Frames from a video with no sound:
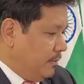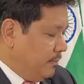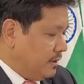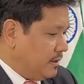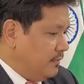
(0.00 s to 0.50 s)

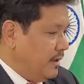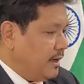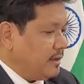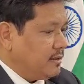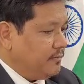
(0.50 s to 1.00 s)
personal
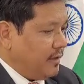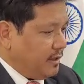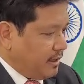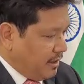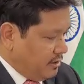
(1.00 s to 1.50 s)
vehicles. We're
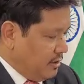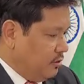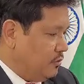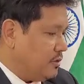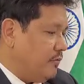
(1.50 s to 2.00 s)
encouraging
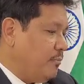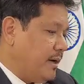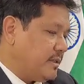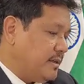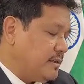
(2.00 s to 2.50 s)
use of
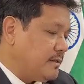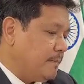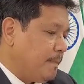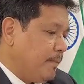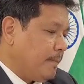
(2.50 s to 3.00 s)
buses
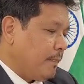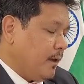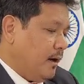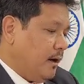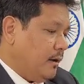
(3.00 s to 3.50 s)

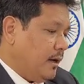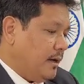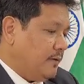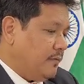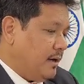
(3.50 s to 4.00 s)
at
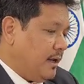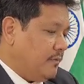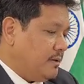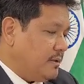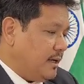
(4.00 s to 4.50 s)
different
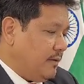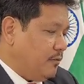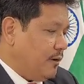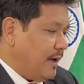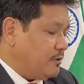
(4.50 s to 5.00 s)
levels, and we
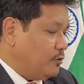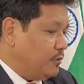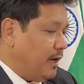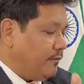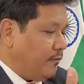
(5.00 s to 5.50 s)
would like to do
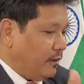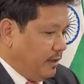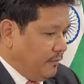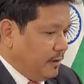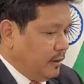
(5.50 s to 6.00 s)
that for
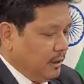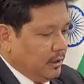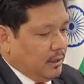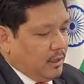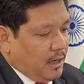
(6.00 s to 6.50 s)
even
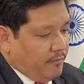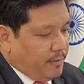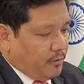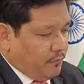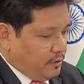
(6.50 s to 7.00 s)

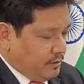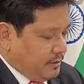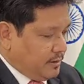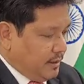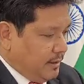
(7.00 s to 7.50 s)
government
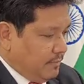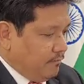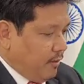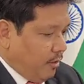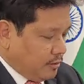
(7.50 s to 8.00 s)
officials
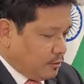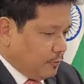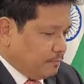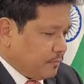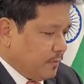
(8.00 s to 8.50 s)

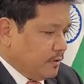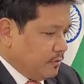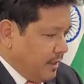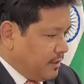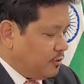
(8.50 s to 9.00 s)
also. So
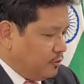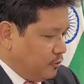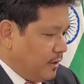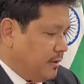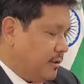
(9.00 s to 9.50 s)
that is also
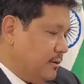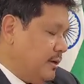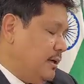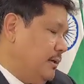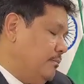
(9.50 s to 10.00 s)

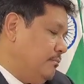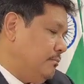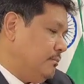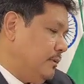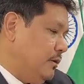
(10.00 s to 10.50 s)

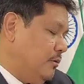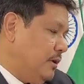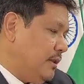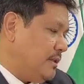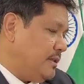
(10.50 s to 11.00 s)

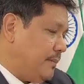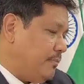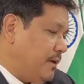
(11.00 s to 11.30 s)
another step